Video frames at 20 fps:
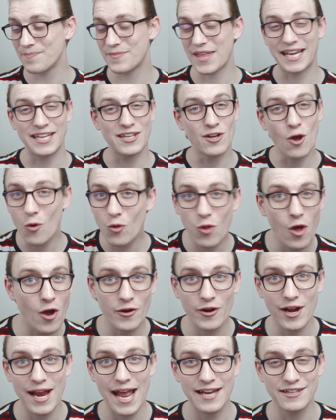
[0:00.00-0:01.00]
They no
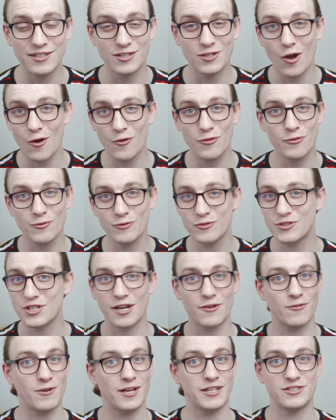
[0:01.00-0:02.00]
longer had to go through
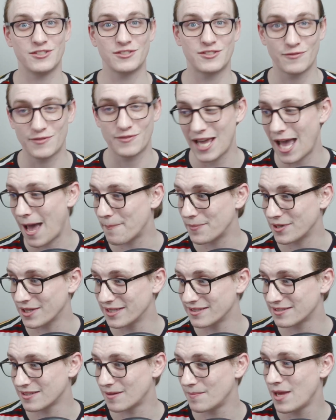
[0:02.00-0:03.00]
generations of
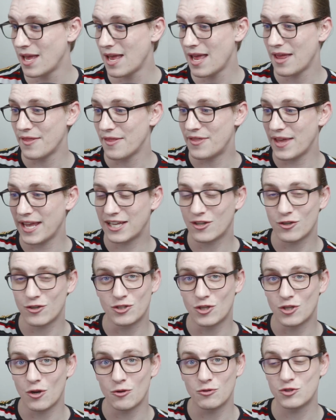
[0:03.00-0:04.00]
capitalism. They
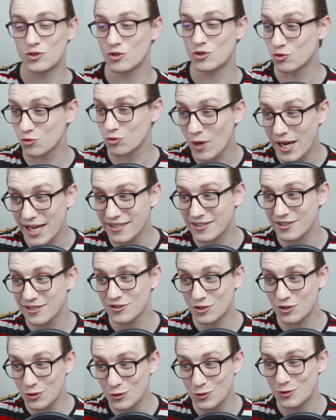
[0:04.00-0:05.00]
could go straight
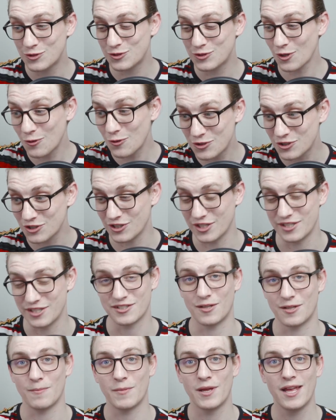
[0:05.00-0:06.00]
to
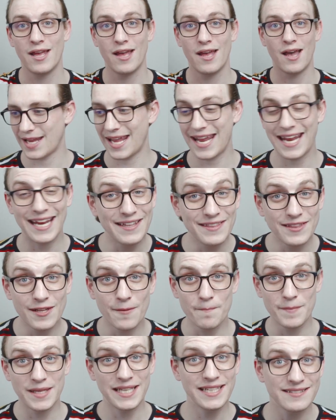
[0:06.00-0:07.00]
socialism. In
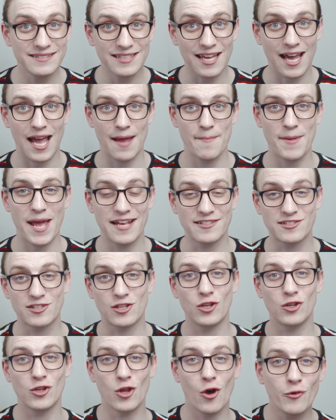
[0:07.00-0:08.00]
the meantime, as
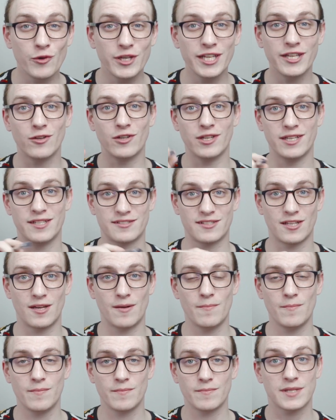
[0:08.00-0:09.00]

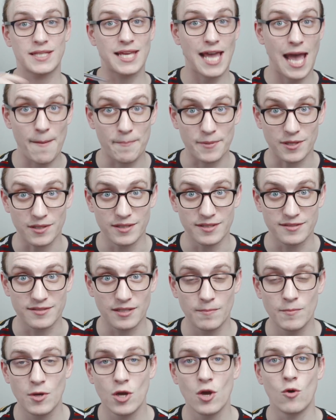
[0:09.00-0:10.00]
colonialism,
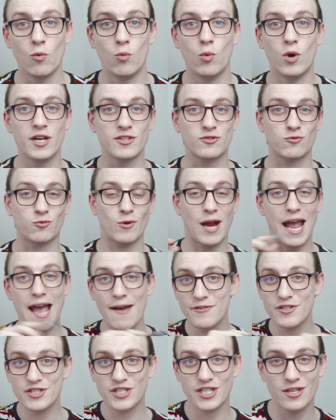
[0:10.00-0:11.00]
capitalism, was
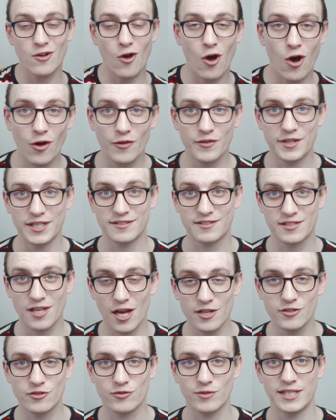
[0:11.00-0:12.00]
ravaging all these
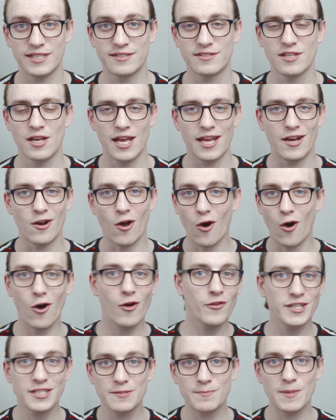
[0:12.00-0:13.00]
countries, and
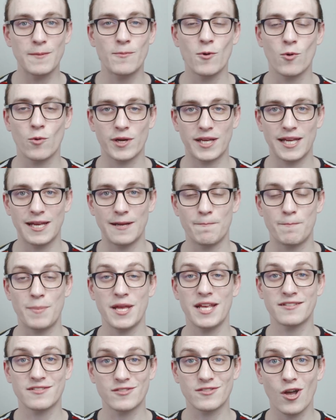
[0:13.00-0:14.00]
all these people were getting
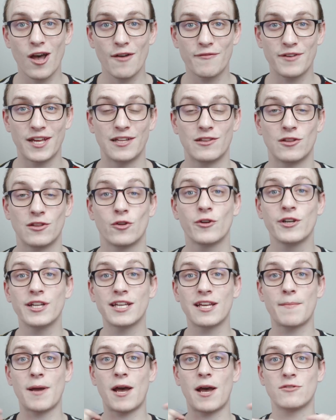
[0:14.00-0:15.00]
pissed off and
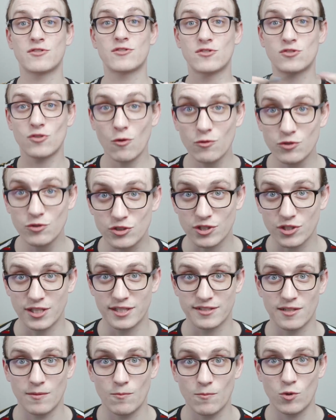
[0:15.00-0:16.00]
learning about
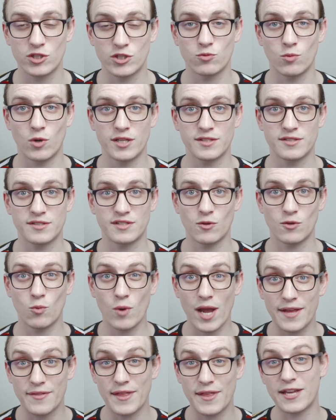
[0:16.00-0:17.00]
socialism, which was the
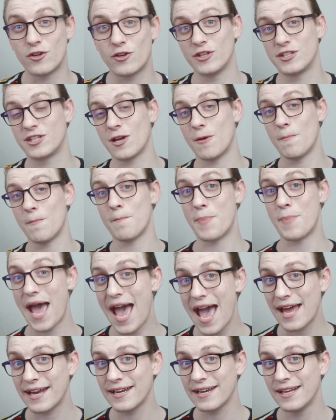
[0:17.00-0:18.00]
way they could
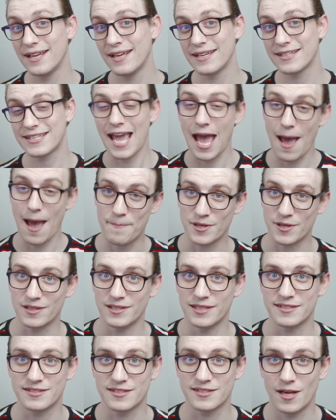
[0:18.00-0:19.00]
combat
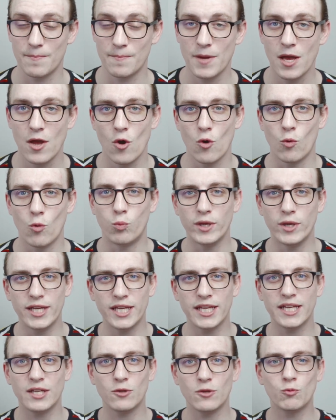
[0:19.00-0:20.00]
capitalism,
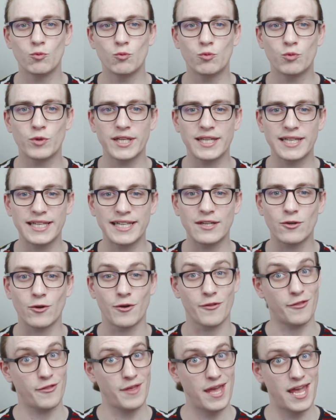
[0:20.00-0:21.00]
we really,
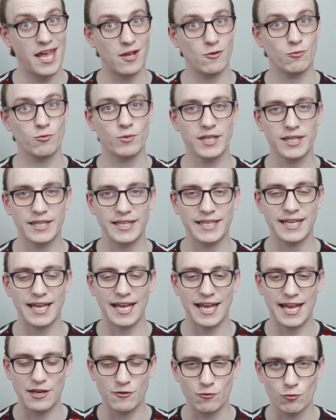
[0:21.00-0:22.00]
or they really
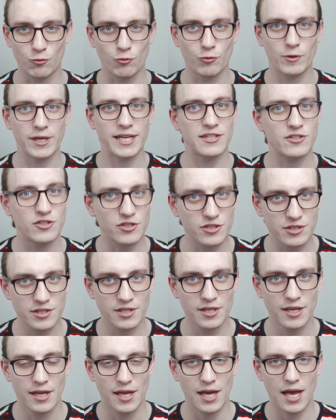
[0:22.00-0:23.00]

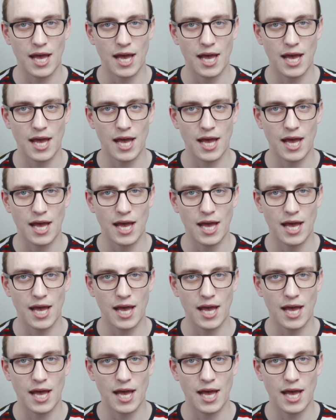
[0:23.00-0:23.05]
enriched